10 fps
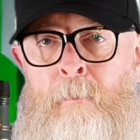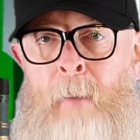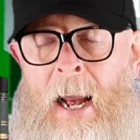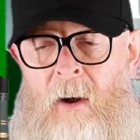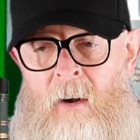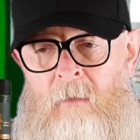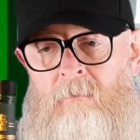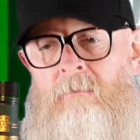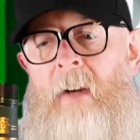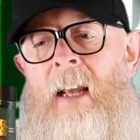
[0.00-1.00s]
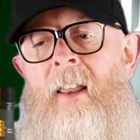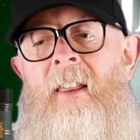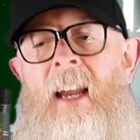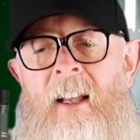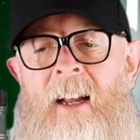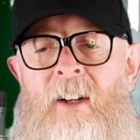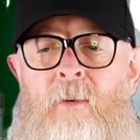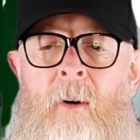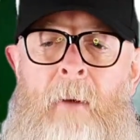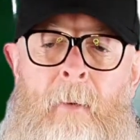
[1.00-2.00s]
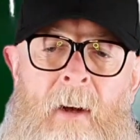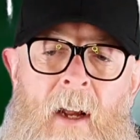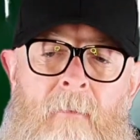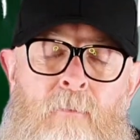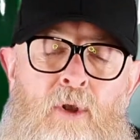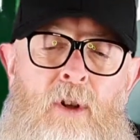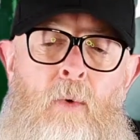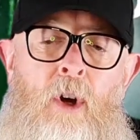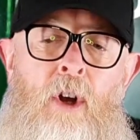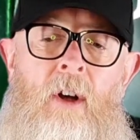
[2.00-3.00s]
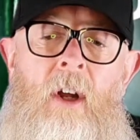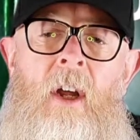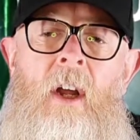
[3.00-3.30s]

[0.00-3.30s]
better. I think that's where I'm aiming at. So look,